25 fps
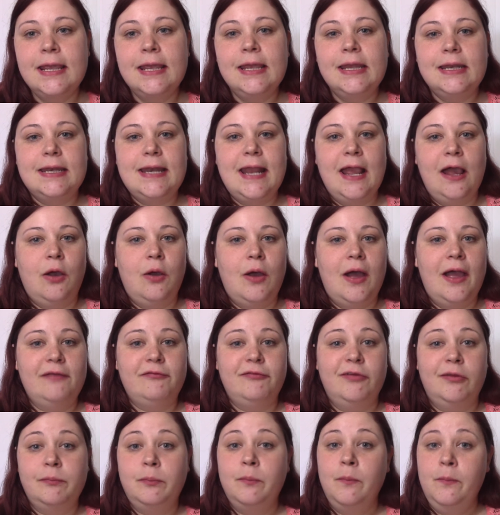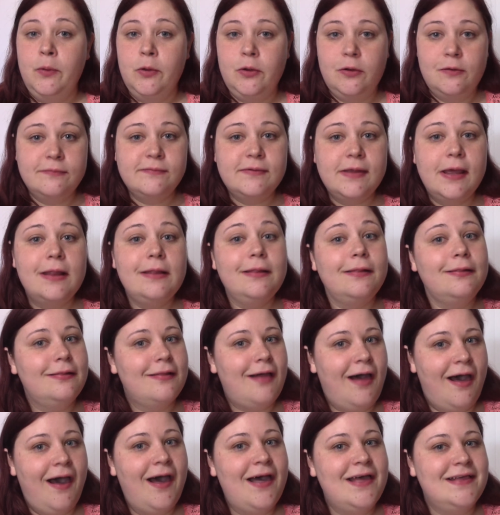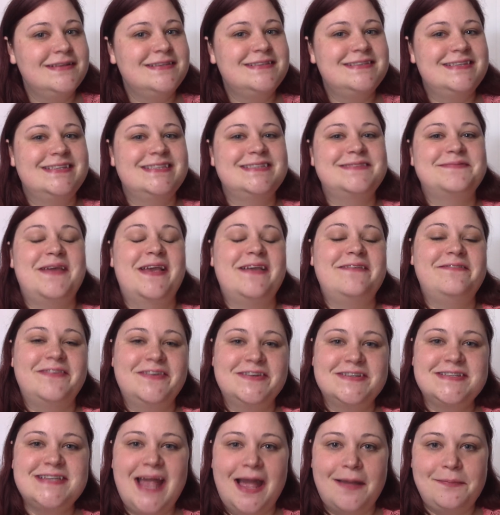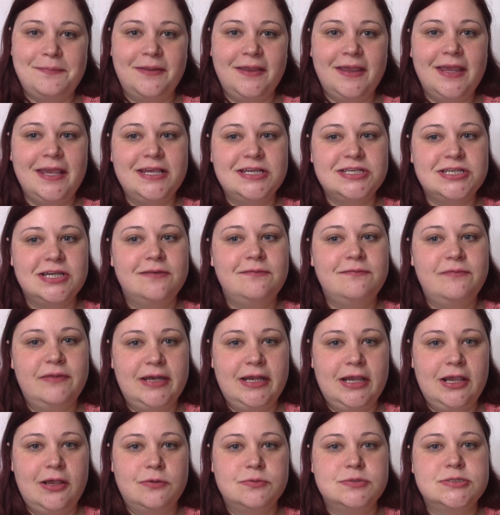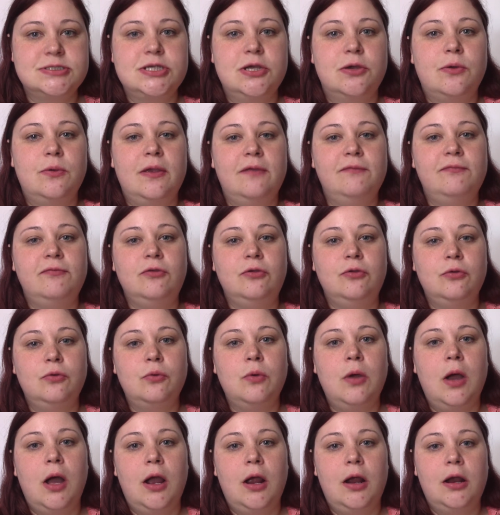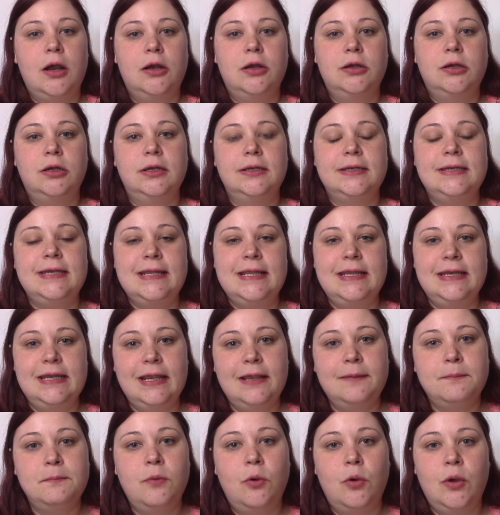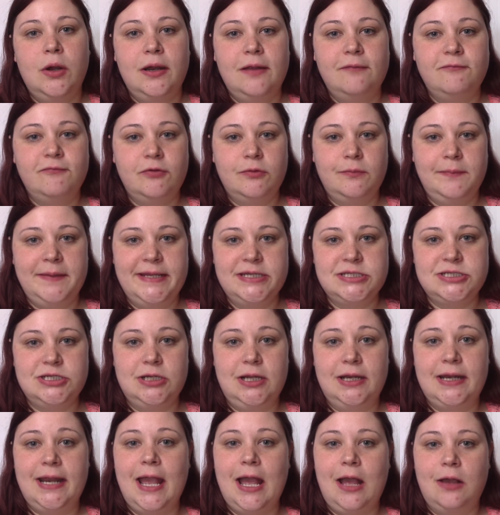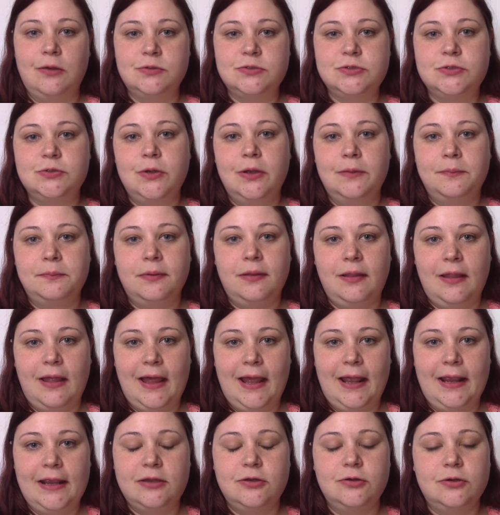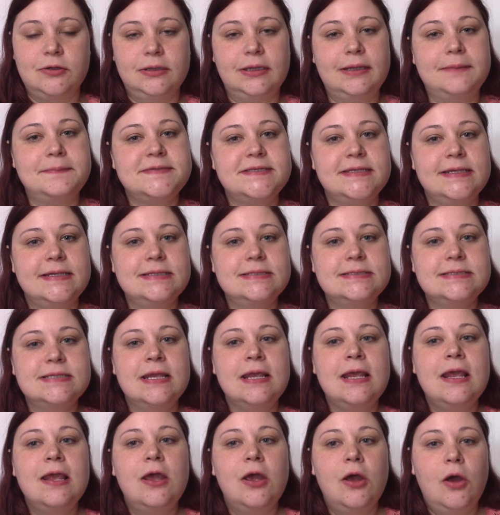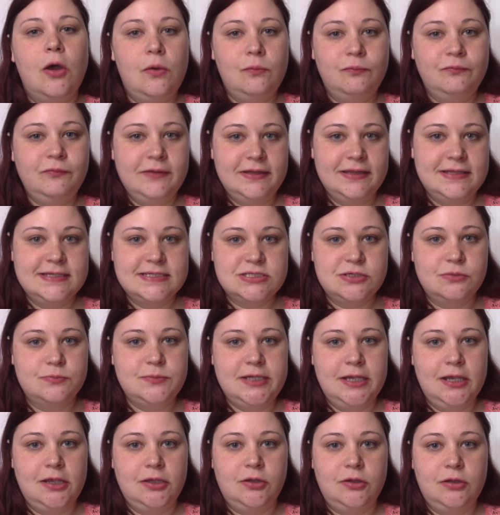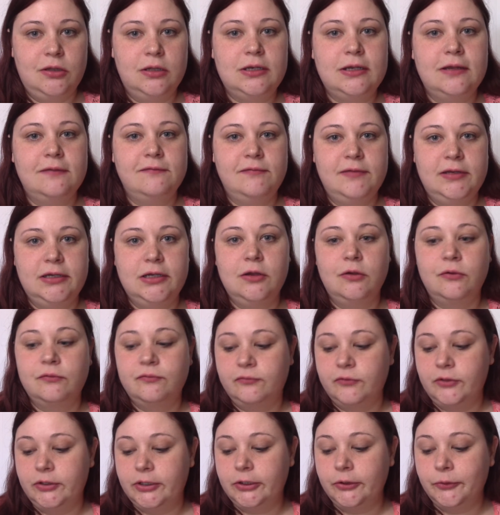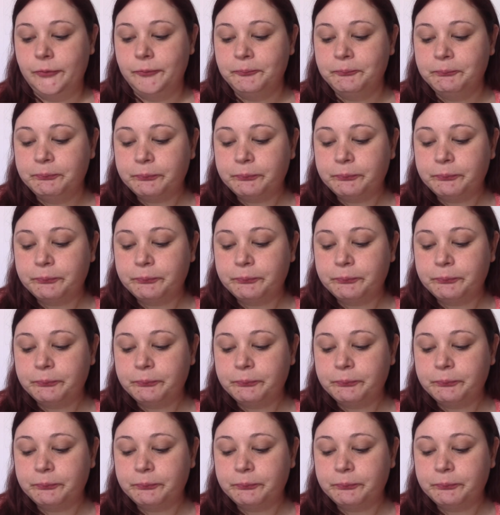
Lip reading: Now, I've improved a lot since my first application video, so if you are needing more information on how to apply your LipSense, hopefully this will be a good video for you.